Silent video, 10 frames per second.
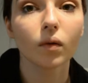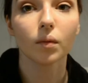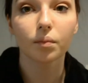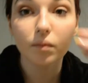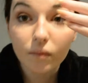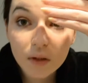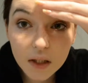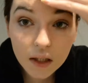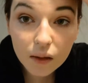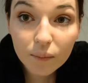Oop, I
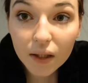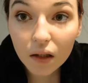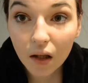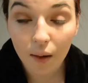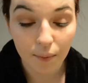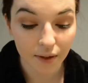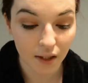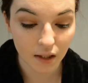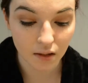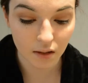got a big glop on
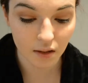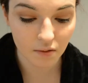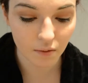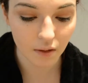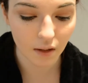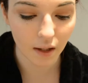the end of this one.